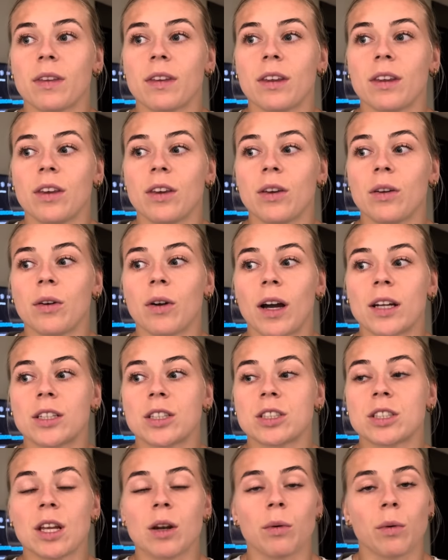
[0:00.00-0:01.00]
you know, I
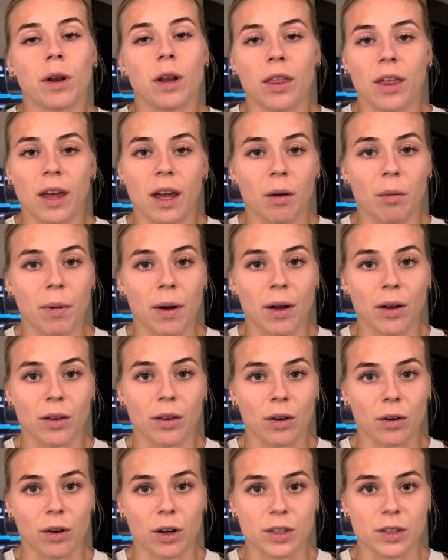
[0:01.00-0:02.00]
just didn't want to think about
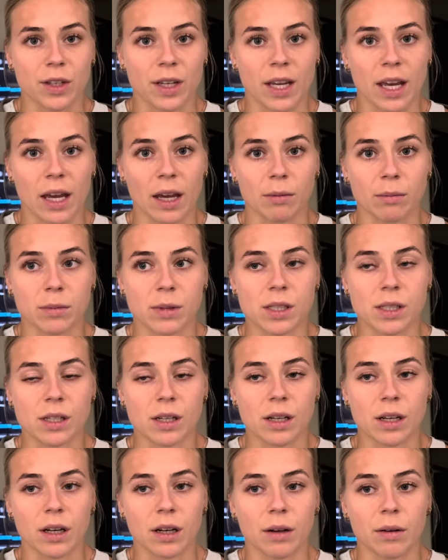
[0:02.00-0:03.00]
the CrossFit Games.
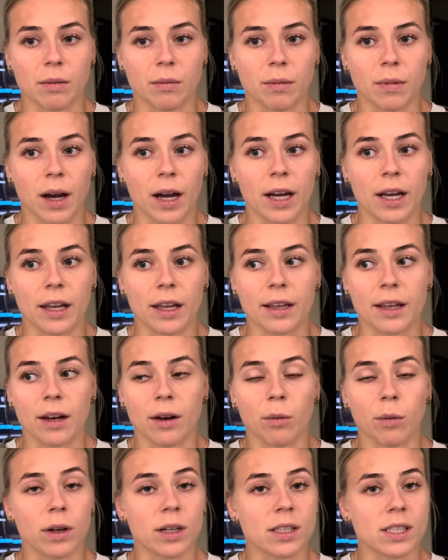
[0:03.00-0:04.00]
I
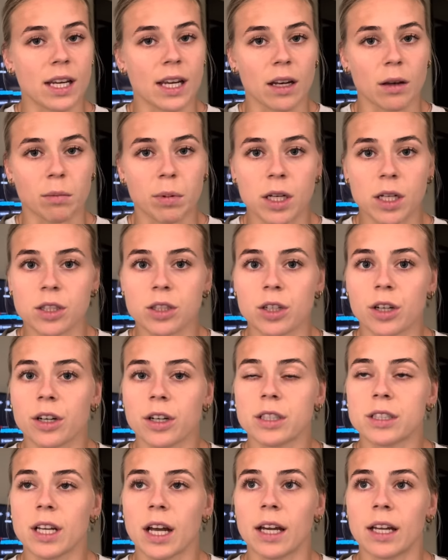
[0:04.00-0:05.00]
didn't want to see any
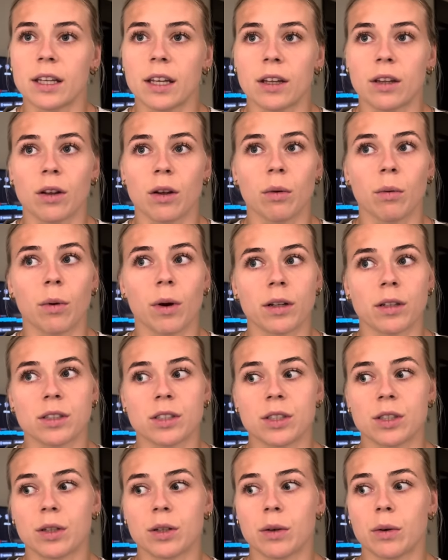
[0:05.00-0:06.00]
pictures. I did not want
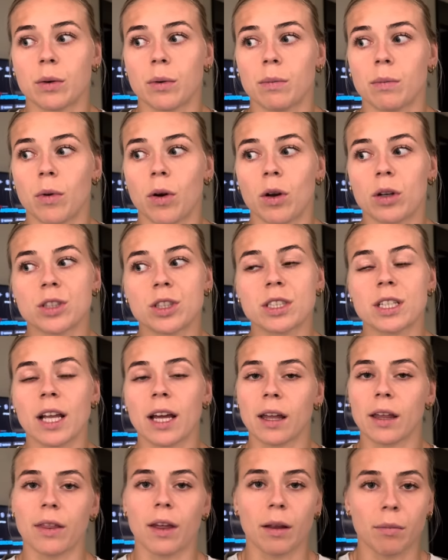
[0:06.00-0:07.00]
to, or just
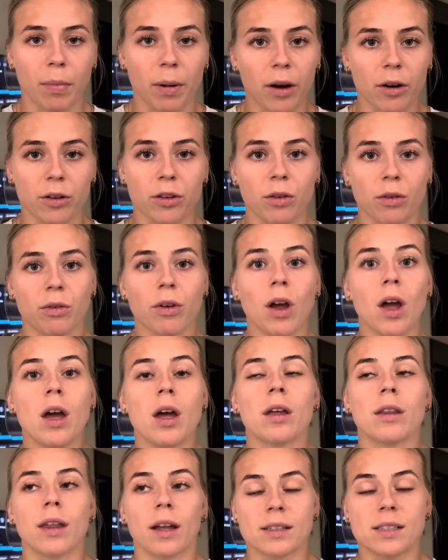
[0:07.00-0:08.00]
like that part of
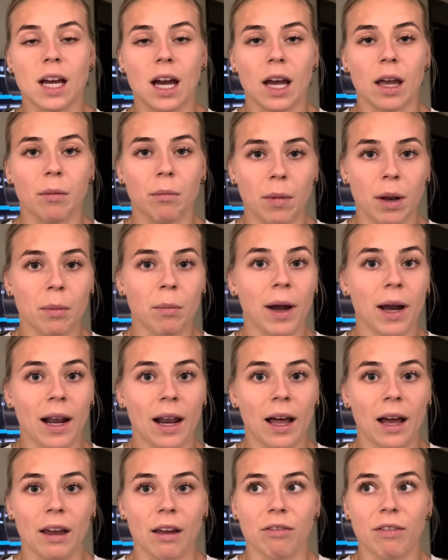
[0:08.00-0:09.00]
that time in my
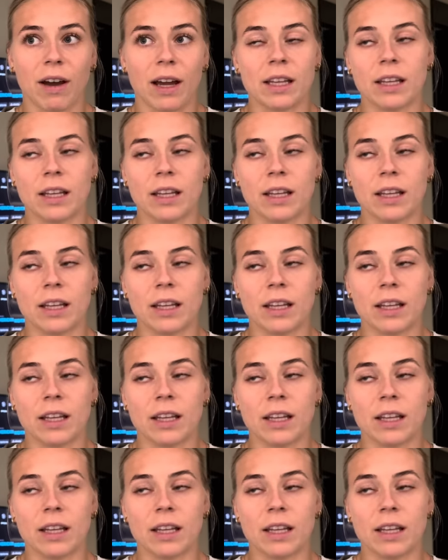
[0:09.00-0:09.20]
life, I